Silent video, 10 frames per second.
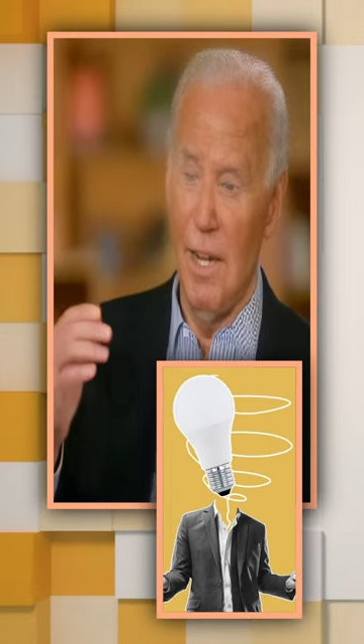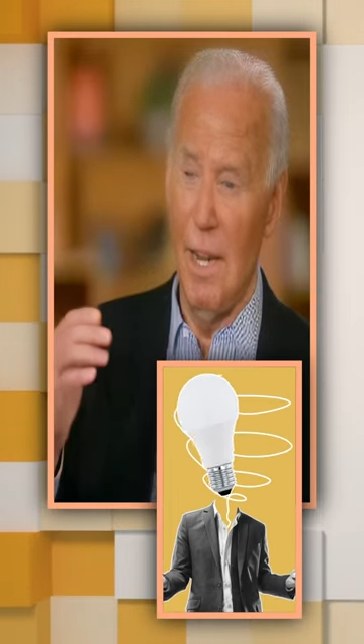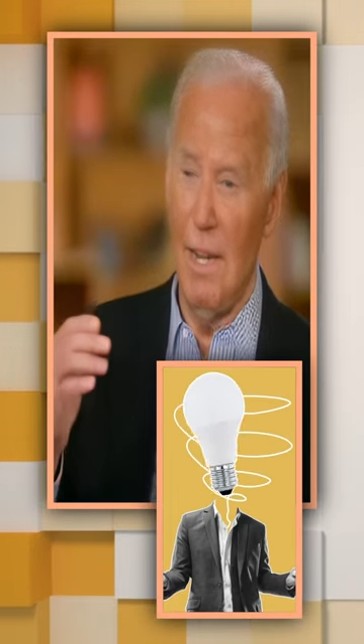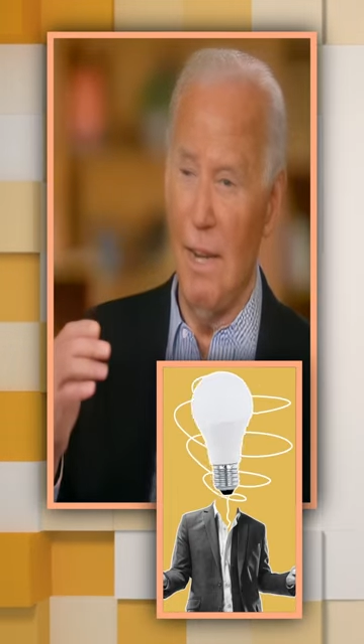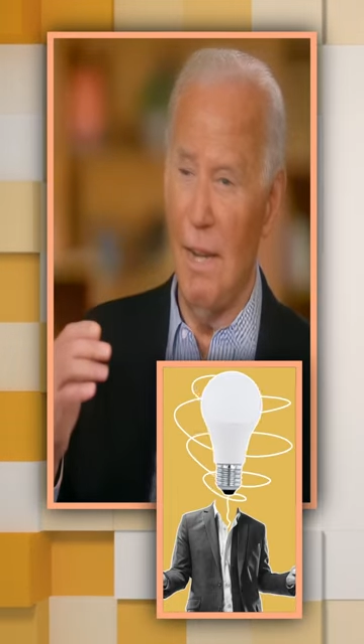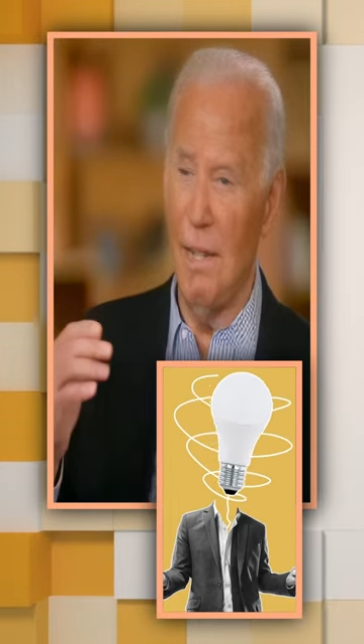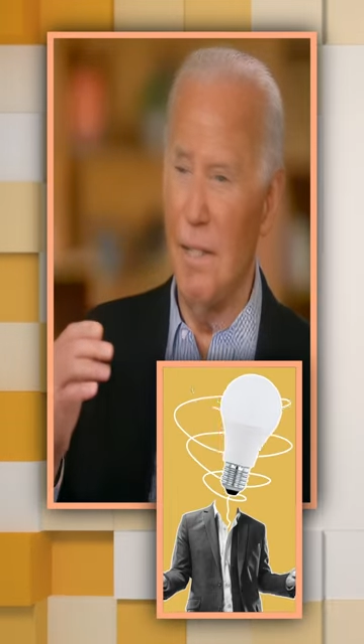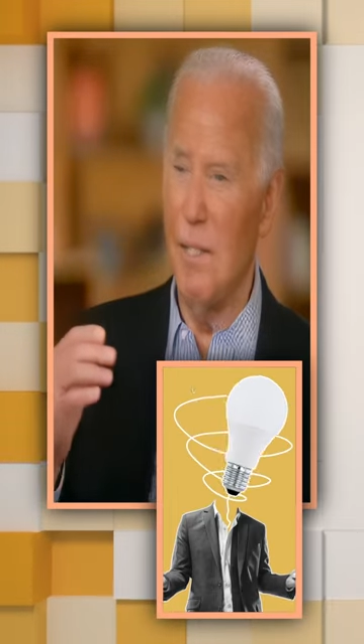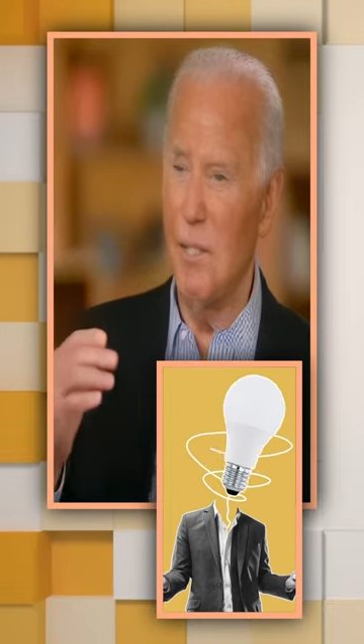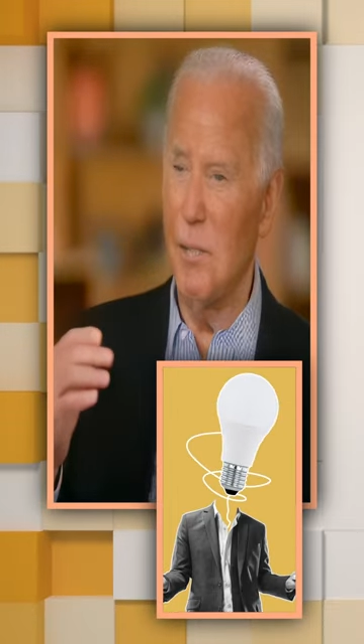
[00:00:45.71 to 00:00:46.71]
Uh, and I
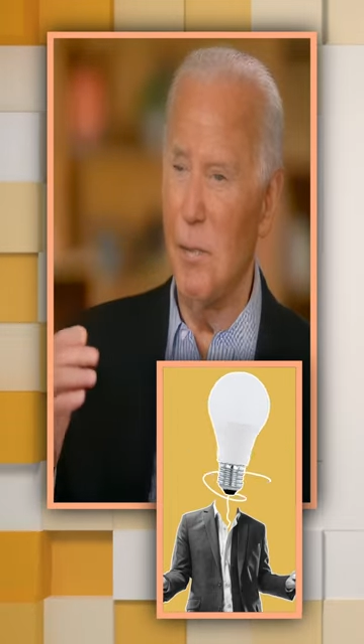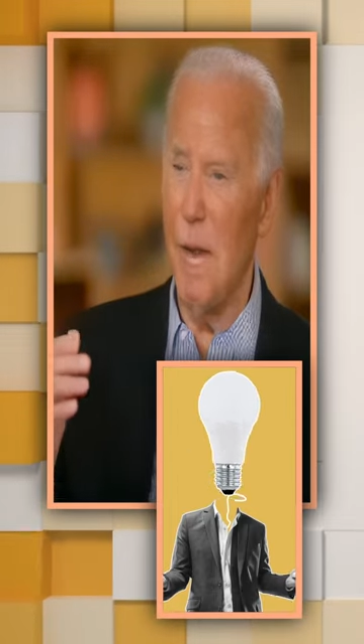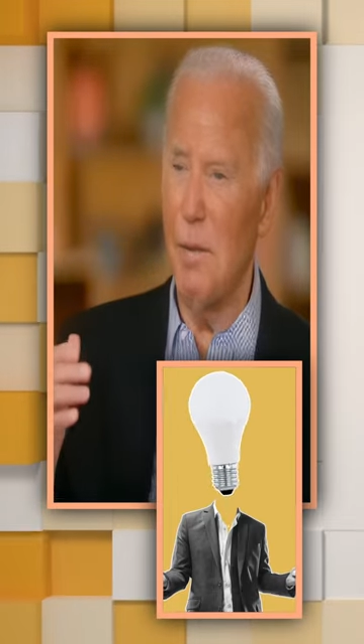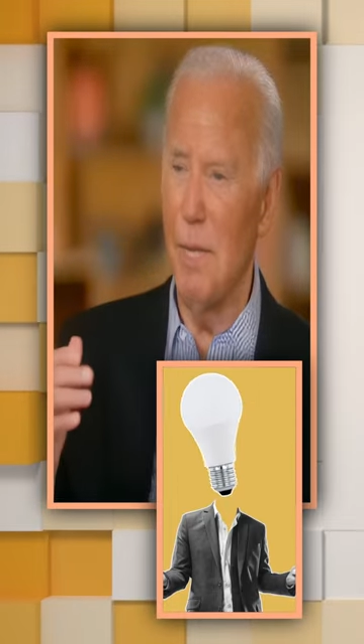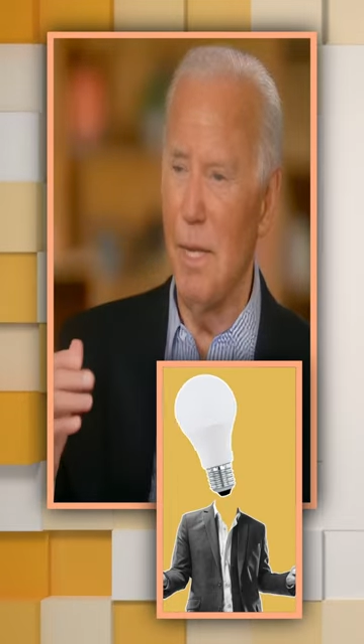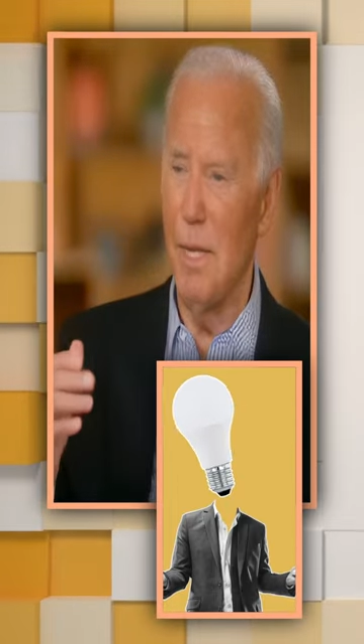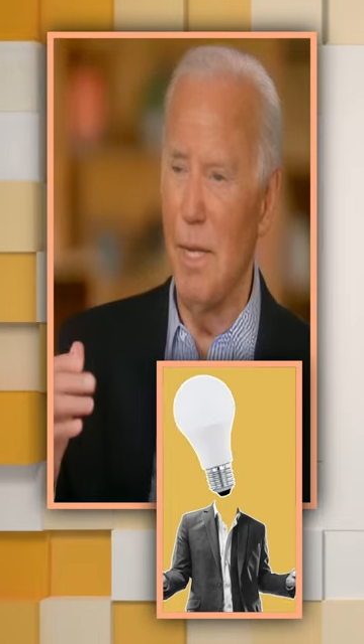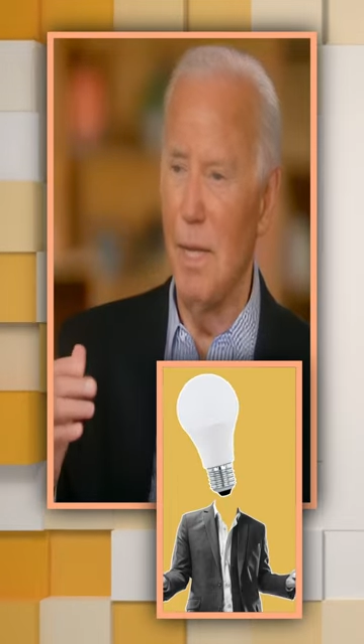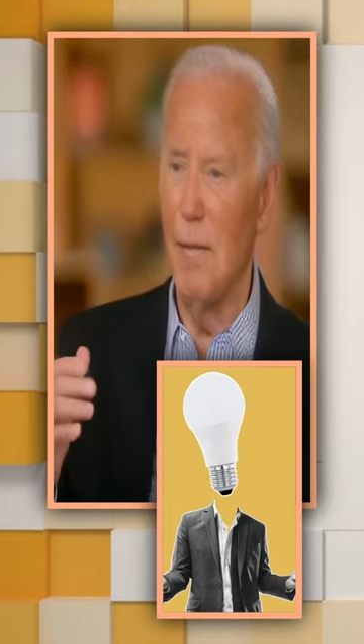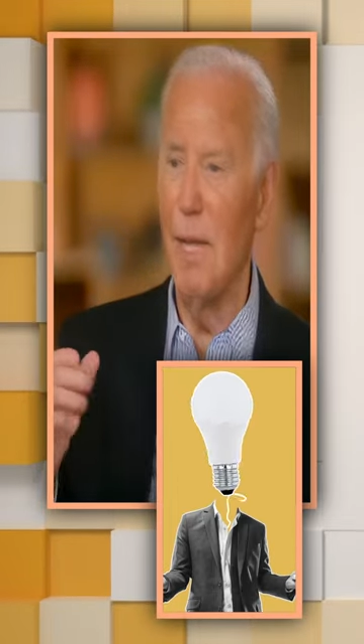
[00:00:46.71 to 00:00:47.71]
think most of them
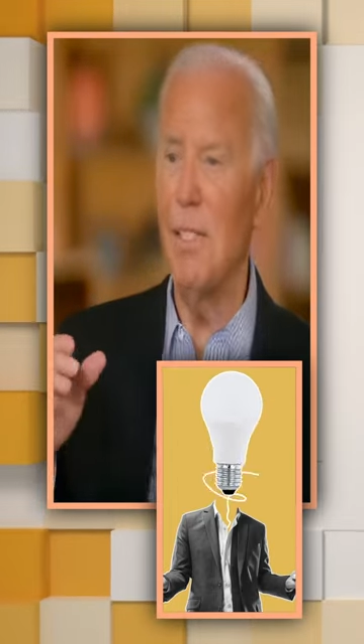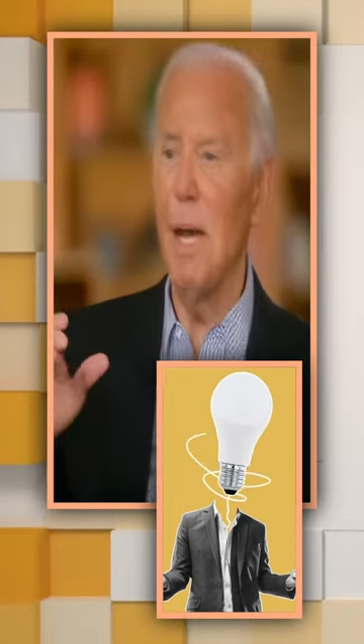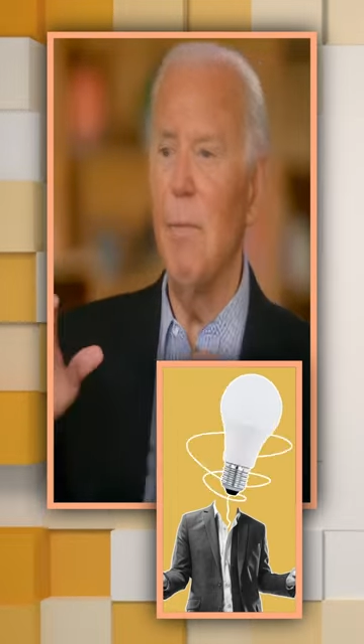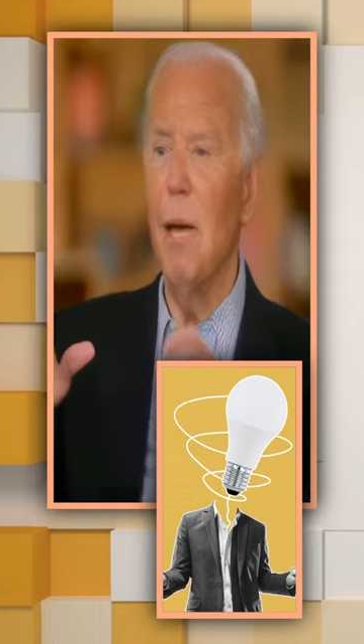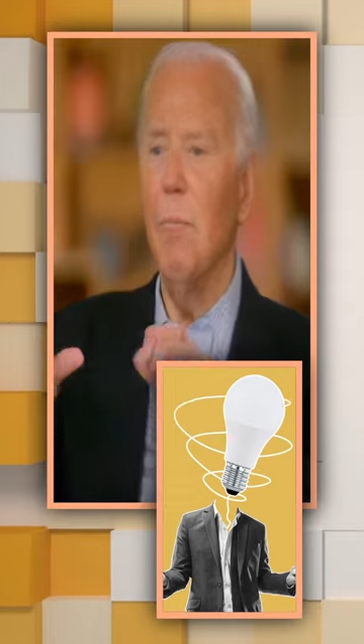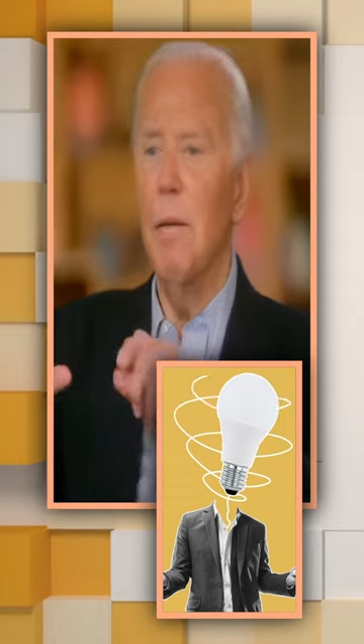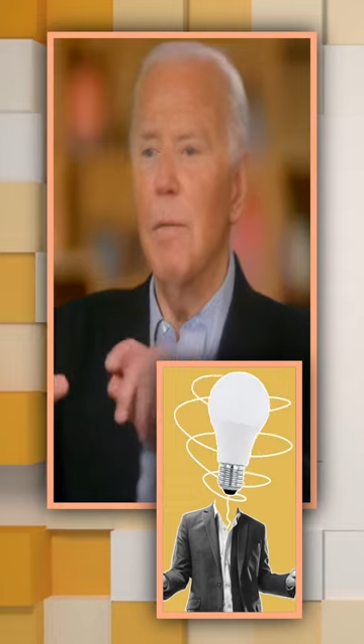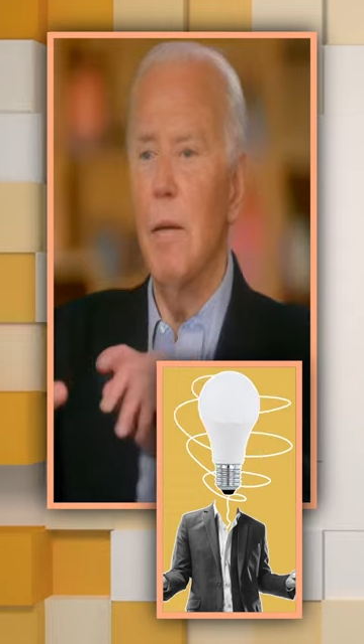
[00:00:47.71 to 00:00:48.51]
think that it's